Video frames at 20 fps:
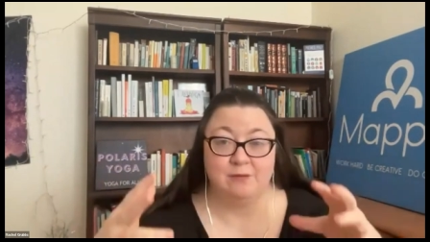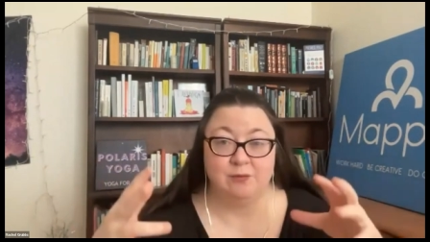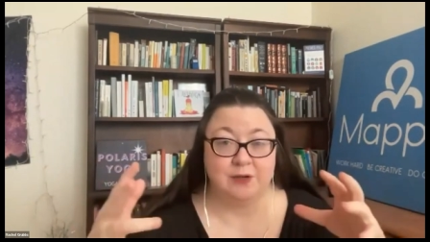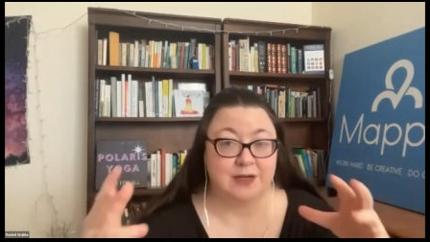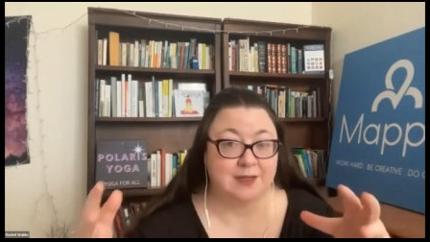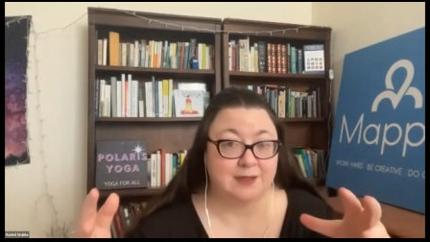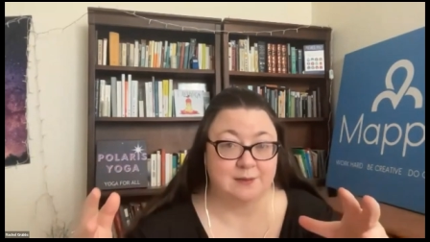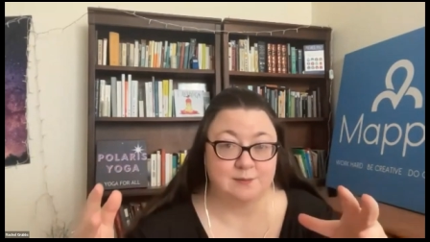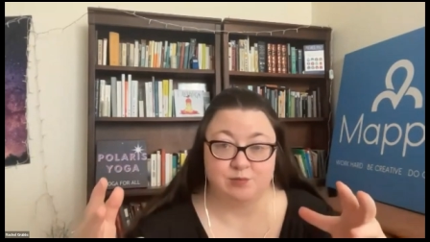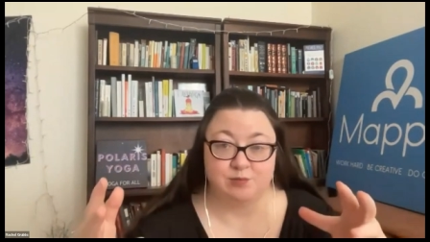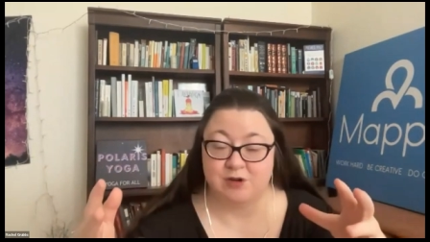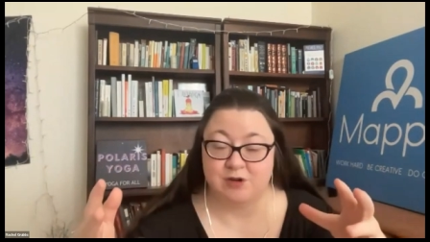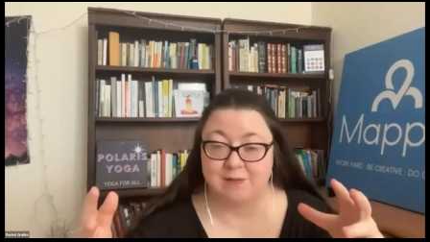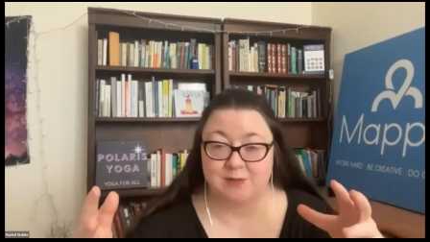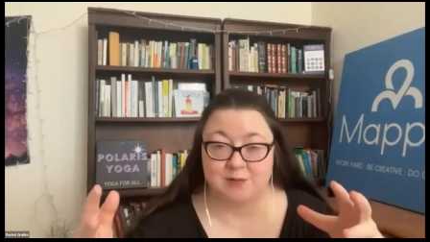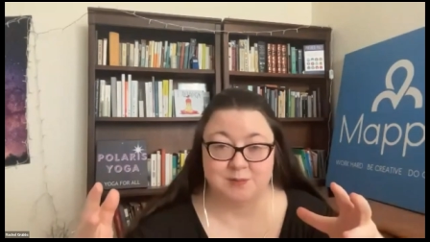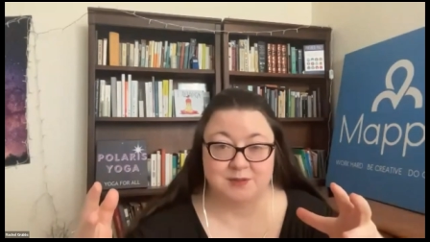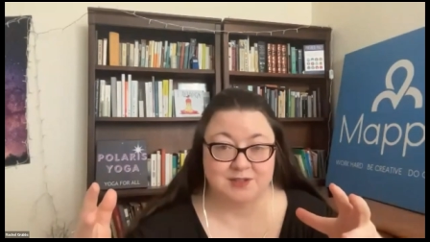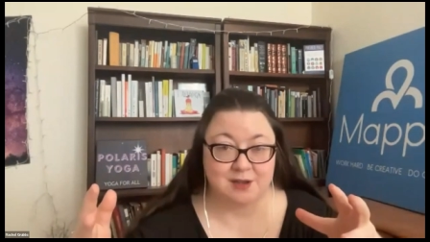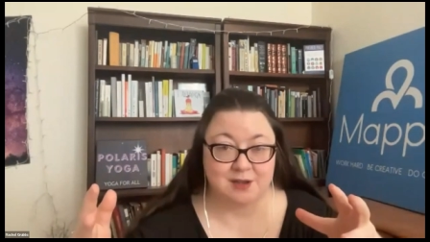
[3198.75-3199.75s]
reading and
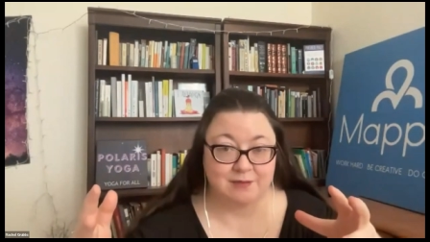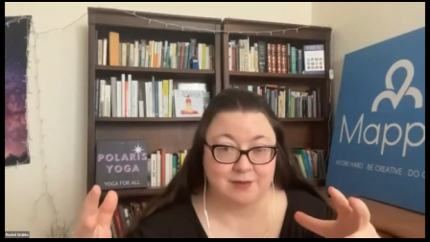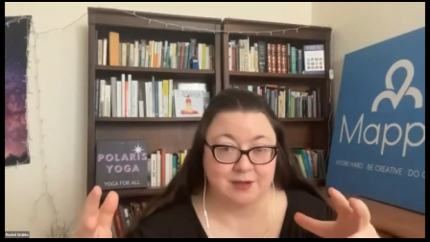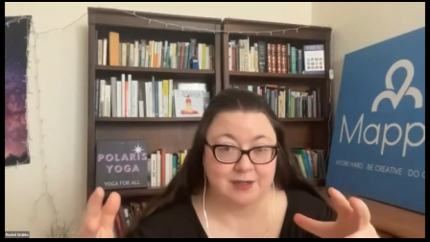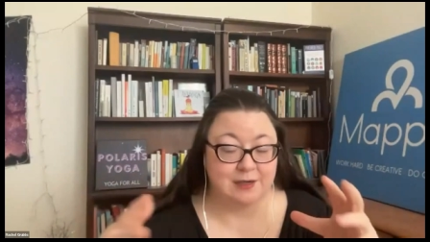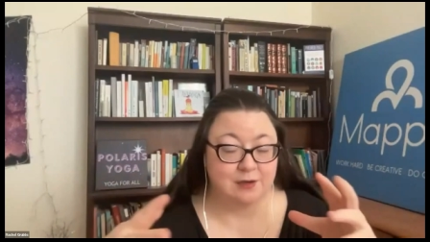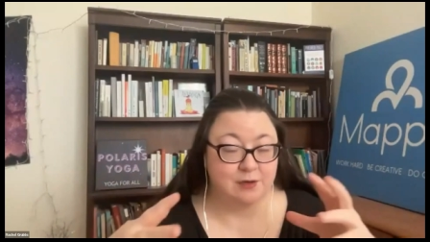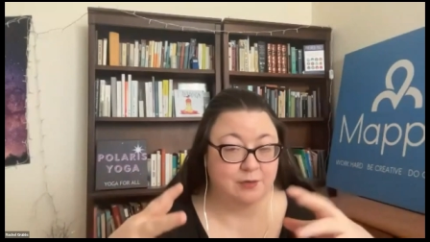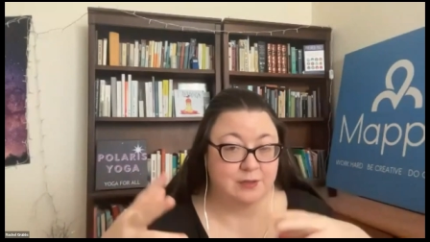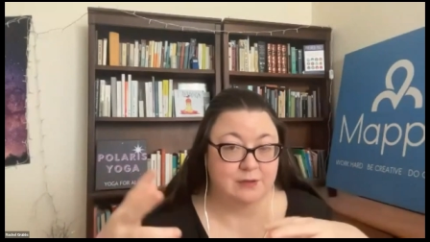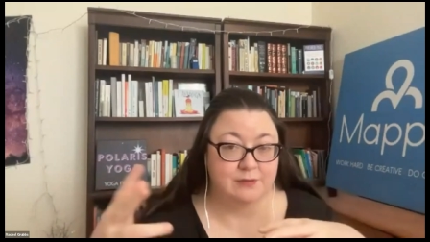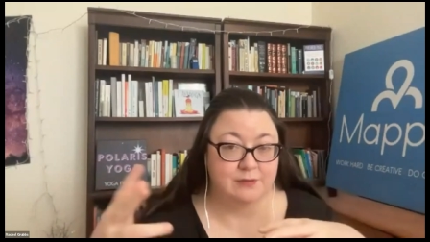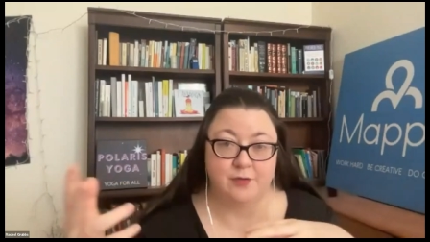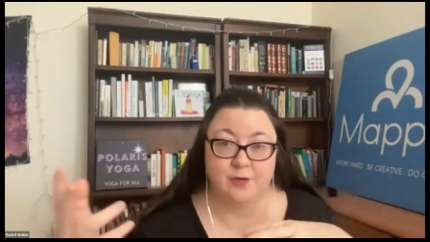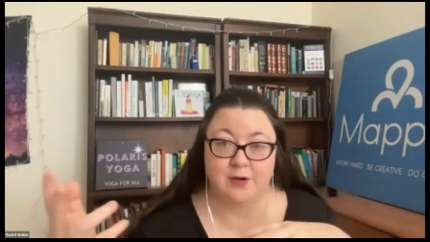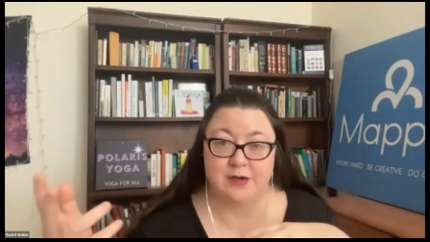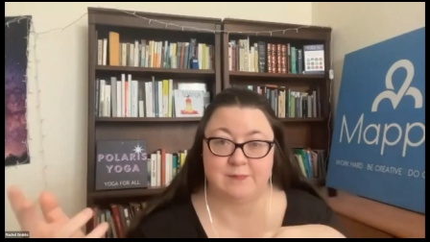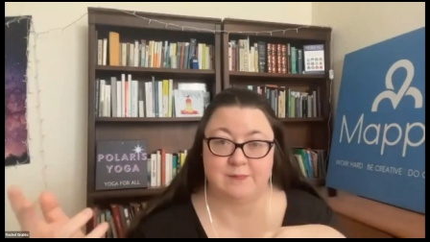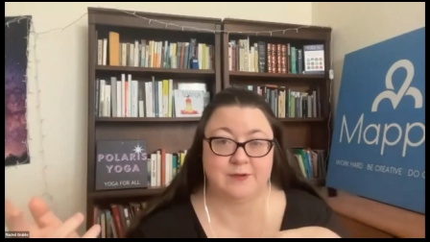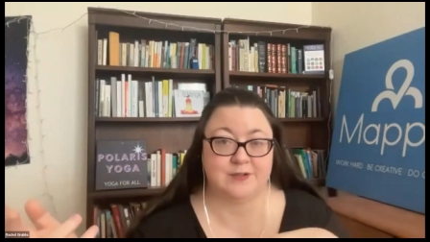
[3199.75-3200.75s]
problem solving and only
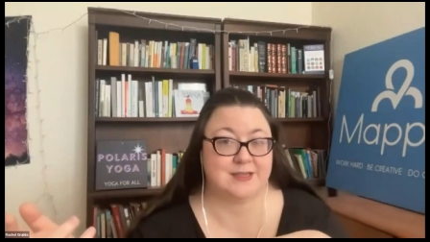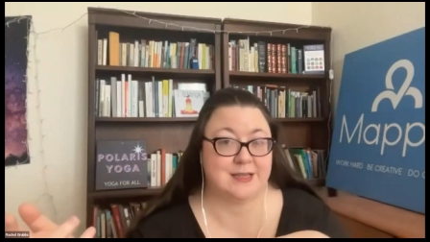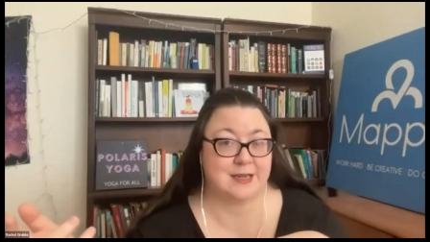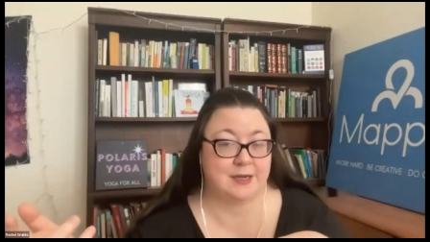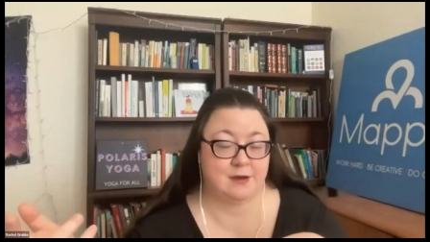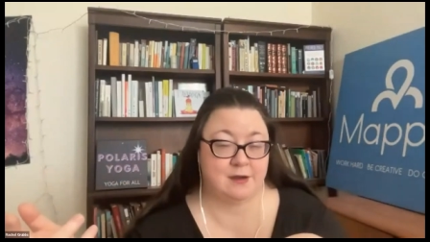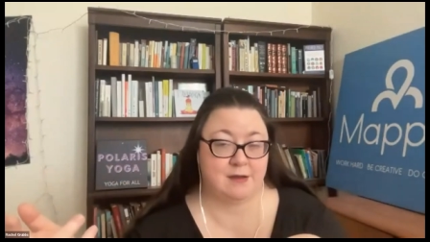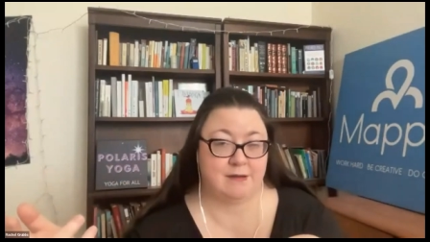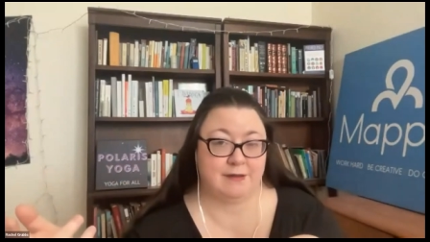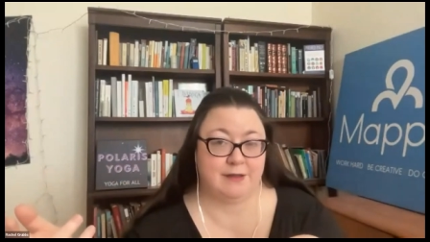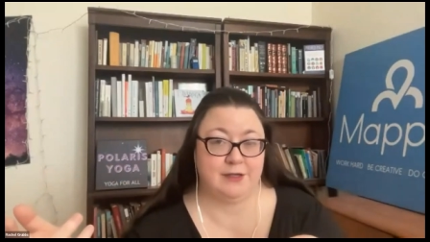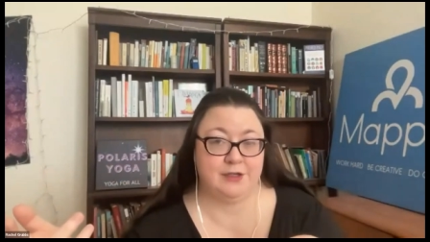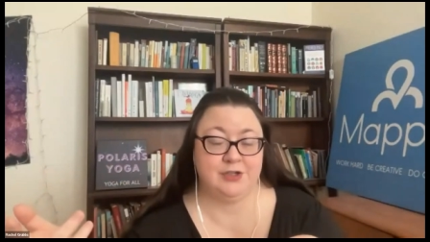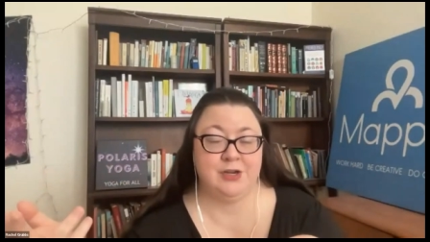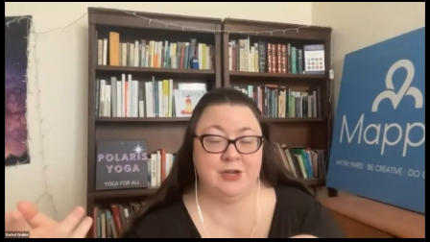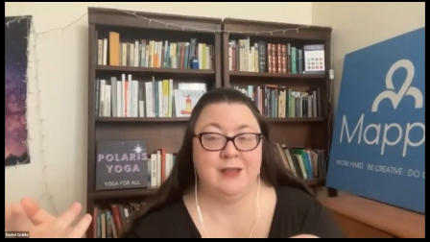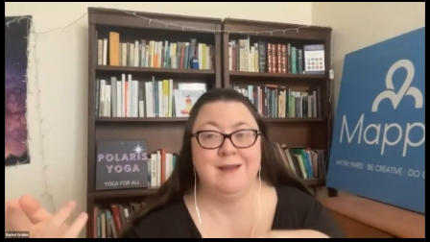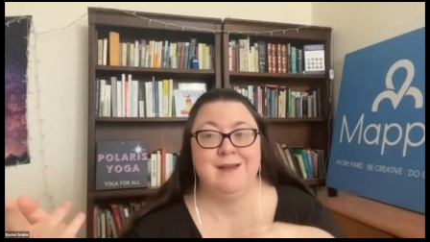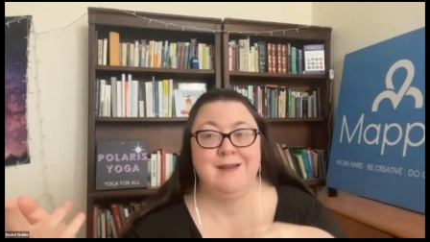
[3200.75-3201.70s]
40% knowledge.